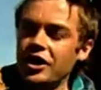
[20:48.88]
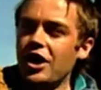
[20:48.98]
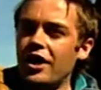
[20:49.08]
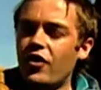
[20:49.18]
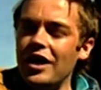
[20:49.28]
think
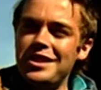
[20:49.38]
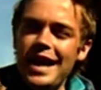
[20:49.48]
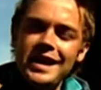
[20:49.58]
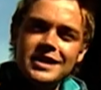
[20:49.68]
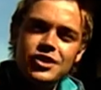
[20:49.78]
you'll agree
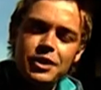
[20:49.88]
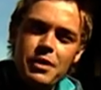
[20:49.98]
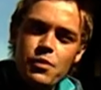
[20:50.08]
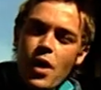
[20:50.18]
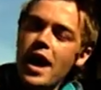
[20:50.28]
that is going to
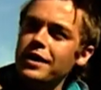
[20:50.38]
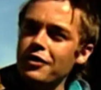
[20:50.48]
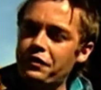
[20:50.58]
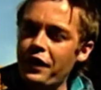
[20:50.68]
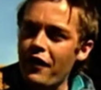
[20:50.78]
be one
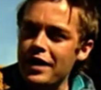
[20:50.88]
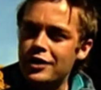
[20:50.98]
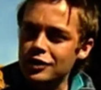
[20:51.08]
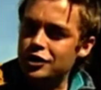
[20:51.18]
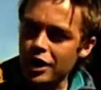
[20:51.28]
very
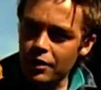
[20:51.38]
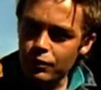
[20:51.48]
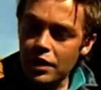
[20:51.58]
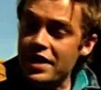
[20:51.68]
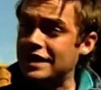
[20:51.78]
good show.
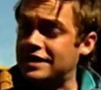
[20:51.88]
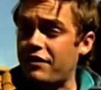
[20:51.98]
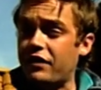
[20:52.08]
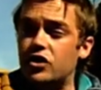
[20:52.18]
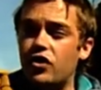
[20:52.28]
Well, that's
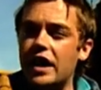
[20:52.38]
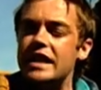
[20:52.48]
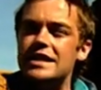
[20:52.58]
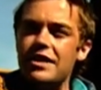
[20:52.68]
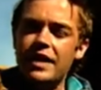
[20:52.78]
it for
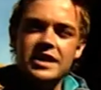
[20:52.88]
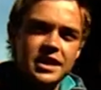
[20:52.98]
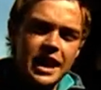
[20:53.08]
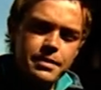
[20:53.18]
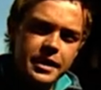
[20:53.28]
Tricky TV
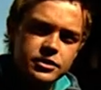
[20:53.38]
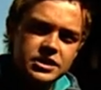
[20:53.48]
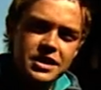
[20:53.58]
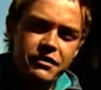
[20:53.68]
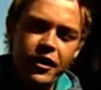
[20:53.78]
today, but I'll
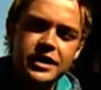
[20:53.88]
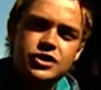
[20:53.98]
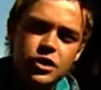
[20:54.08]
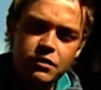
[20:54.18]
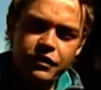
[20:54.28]
see you very
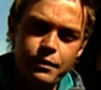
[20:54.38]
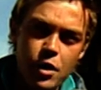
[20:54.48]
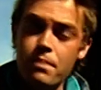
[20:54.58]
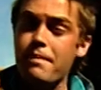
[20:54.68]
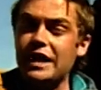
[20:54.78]
soon for
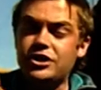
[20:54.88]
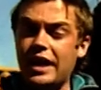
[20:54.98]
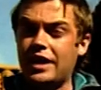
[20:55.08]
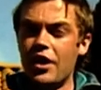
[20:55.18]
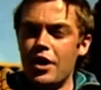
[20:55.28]
more
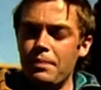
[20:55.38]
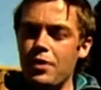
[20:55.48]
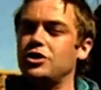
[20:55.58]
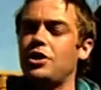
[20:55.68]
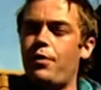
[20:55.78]
magic,
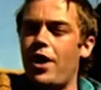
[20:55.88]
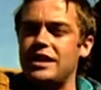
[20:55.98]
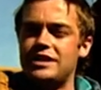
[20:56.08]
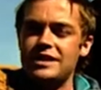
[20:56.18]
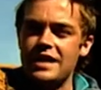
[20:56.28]
more
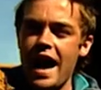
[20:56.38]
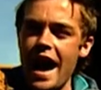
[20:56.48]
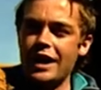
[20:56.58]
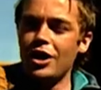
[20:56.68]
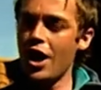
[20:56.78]
surprises,
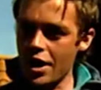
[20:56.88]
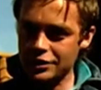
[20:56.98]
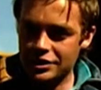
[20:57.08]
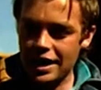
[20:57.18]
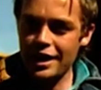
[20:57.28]
and
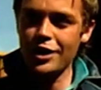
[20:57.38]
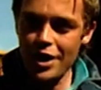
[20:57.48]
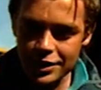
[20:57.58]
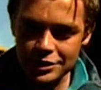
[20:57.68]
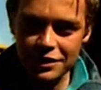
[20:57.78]
lots and
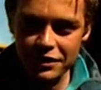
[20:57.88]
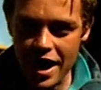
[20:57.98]
lots of